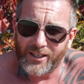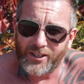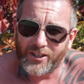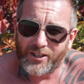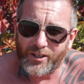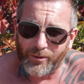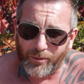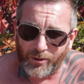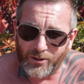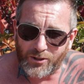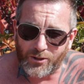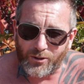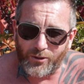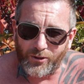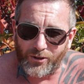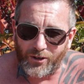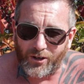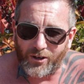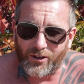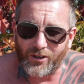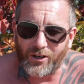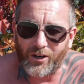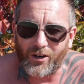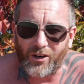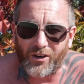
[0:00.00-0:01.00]
to what's going
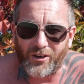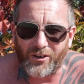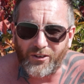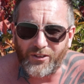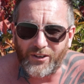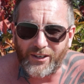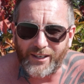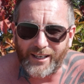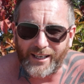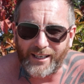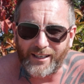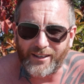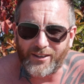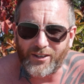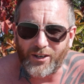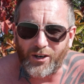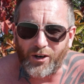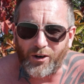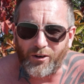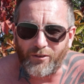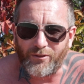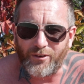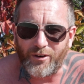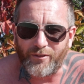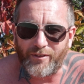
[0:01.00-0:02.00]
on the 9th
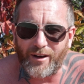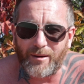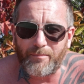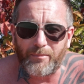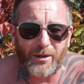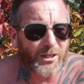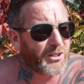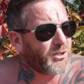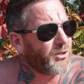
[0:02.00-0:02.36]
of November.